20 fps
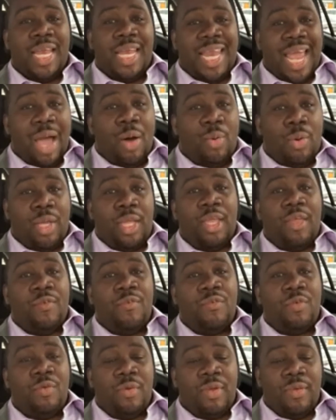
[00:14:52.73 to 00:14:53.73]
and that will
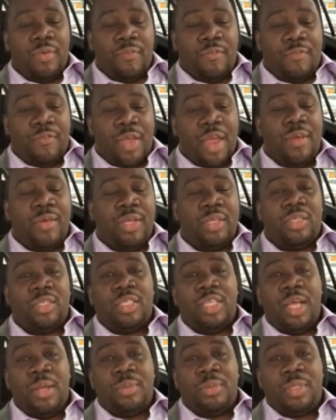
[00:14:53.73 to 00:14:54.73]
give you the various
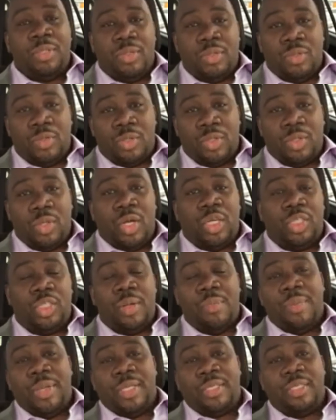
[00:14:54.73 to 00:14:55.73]
steps to start
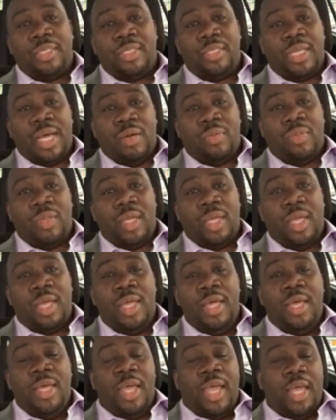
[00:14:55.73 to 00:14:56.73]
your business out there.
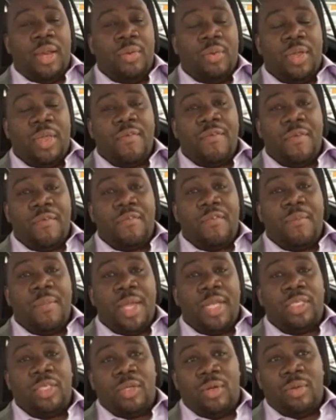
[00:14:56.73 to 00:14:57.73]
And it'll give you
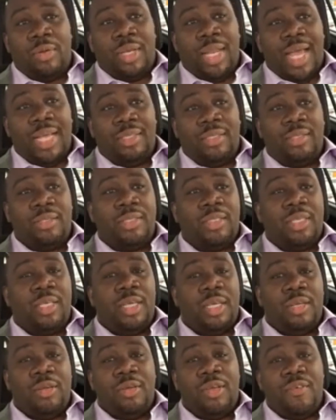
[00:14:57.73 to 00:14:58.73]
information on
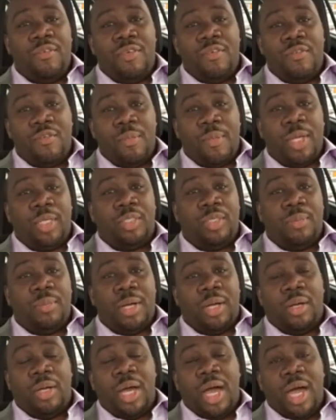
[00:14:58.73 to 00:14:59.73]
licensing, it'll give you information
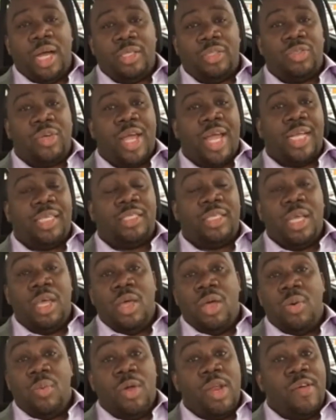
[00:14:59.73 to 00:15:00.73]
about contracts,
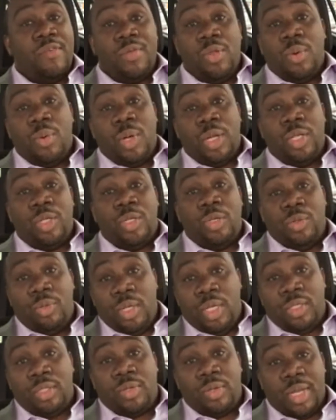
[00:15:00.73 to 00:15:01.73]
whatever you want to
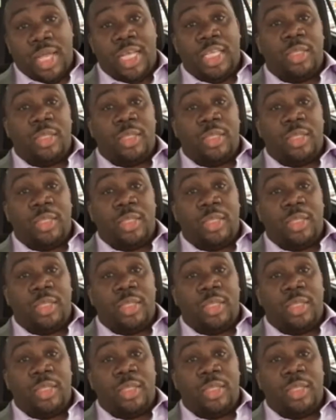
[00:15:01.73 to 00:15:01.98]
do, it's on